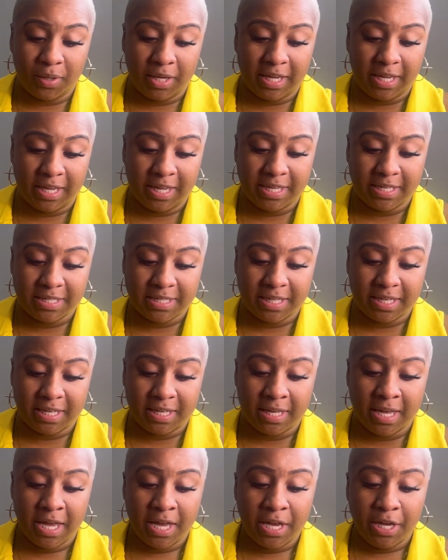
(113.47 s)
It is
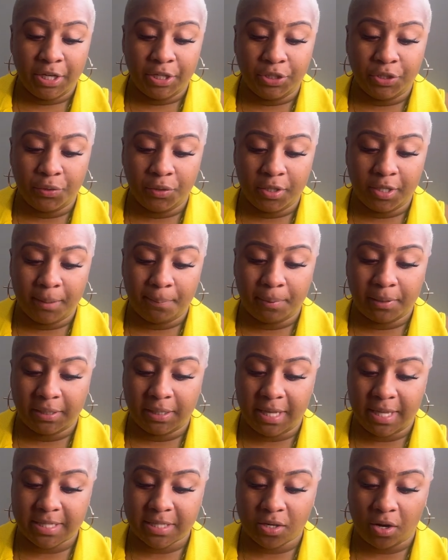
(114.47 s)
the Unity
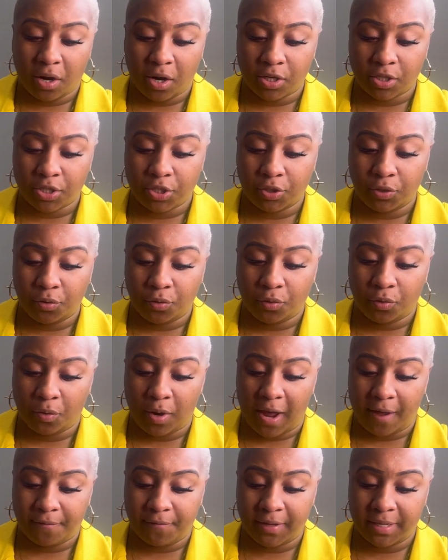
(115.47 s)
Plus Cartoon
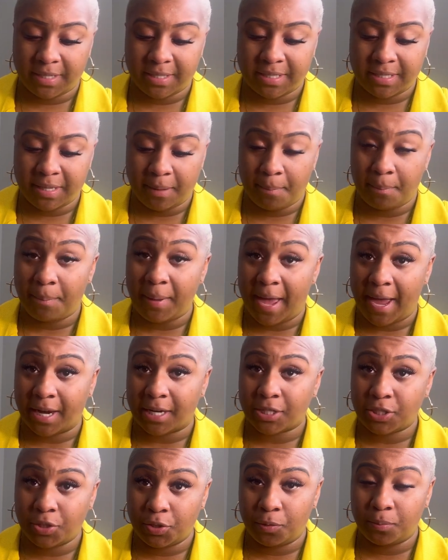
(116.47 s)
Graphic Zip
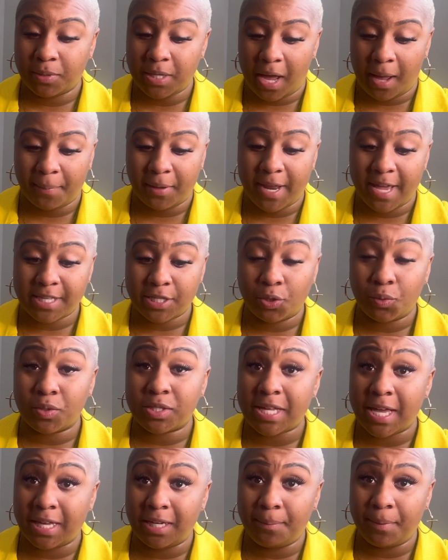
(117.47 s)
Back Tube Top. It has little
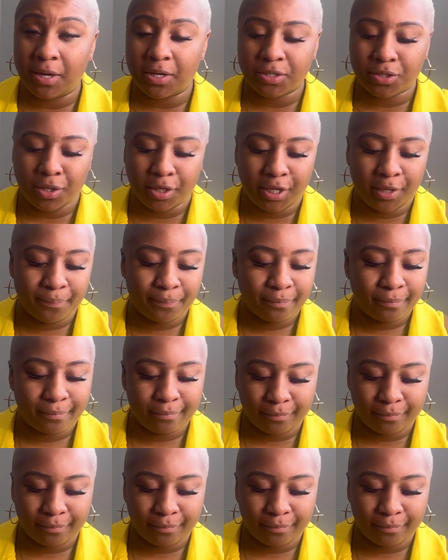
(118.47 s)
teddy bears on it.